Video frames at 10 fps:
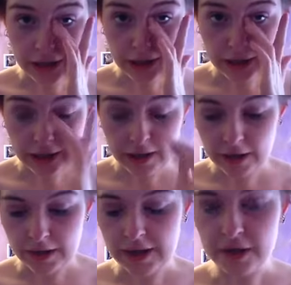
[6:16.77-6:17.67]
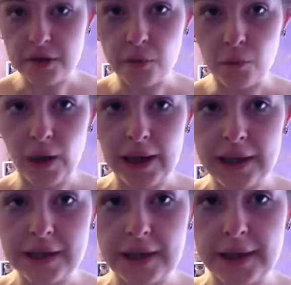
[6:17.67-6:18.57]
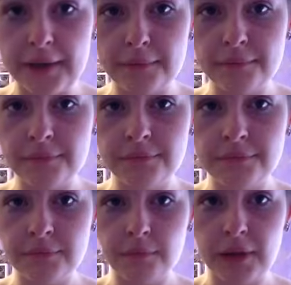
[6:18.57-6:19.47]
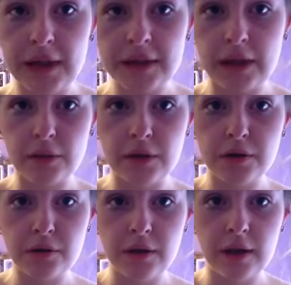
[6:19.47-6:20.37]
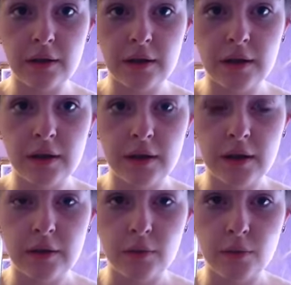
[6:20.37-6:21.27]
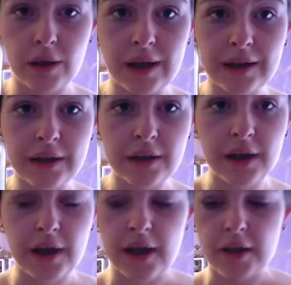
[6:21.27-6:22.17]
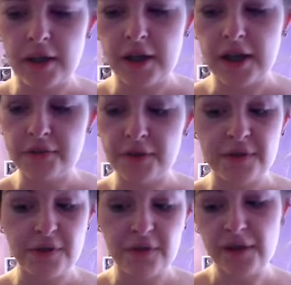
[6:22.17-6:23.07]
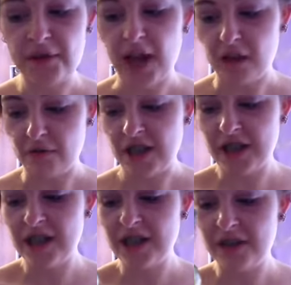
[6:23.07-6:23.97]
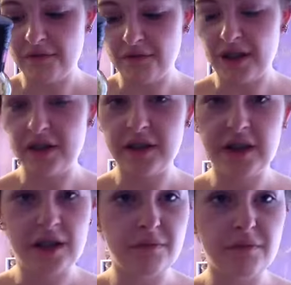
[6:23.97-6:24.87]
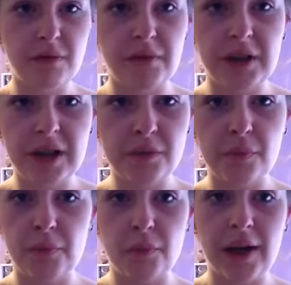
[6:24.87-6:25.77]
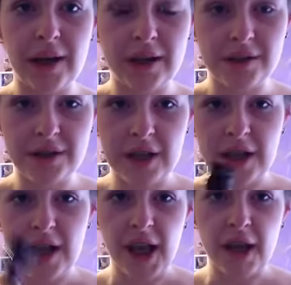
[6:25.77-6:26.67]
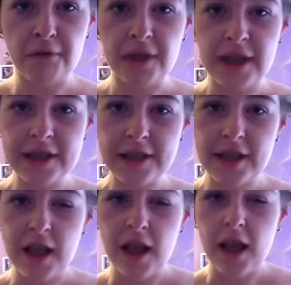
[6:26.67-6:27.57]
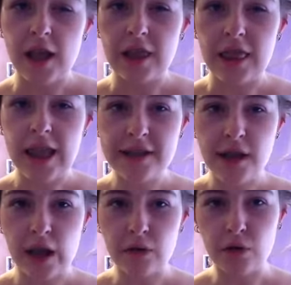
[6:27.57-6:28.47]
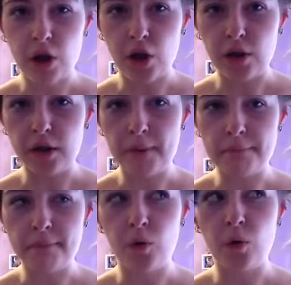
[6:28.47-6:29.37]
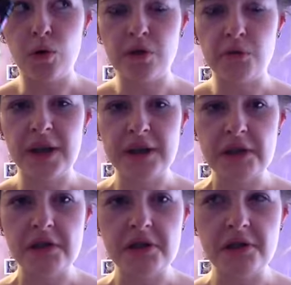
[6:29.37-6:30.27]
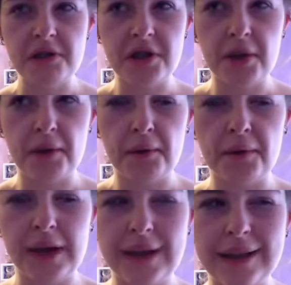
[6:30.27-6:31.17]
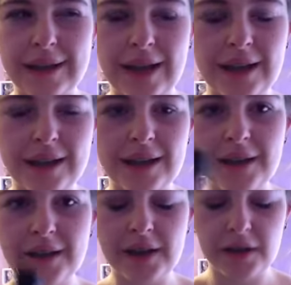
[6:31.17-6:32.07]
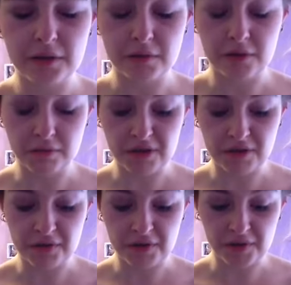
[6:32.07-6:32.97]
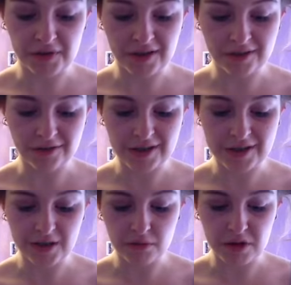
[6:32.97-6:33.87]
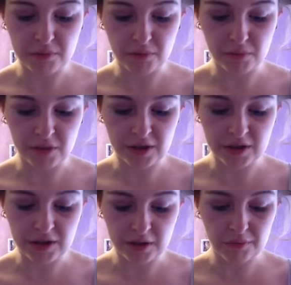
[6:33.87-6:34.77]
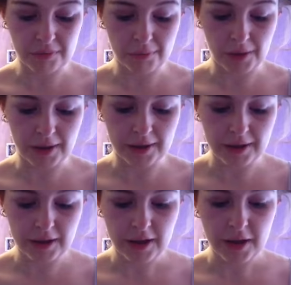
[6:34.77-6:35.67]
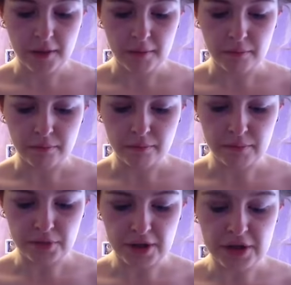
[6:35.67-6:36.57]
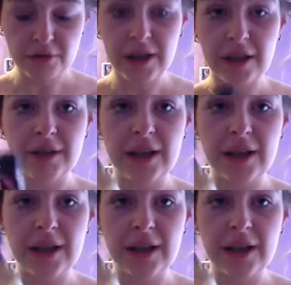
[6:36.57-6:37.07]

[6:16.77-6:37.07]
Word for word: like this white um, Black Tower Wine, it's 55 calories if that like probably that's probably why because I think it's less alcohol more sweetness so it's kind of you know oh, well it's 55 calories so it's probably that's probably why but it's really really